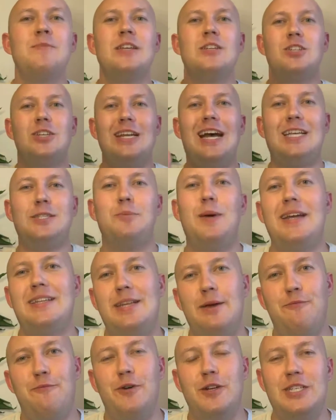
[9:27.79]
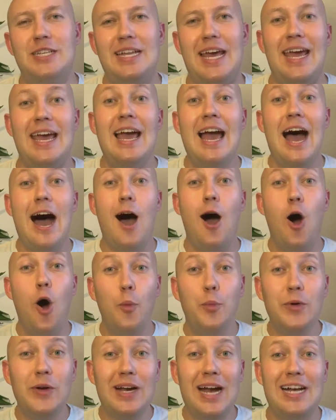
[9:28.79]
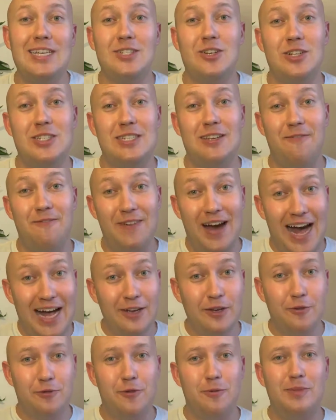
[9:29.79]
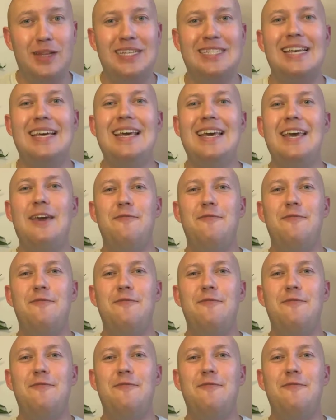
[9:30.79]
So that's my tip for today. I hope you guys got some value from this.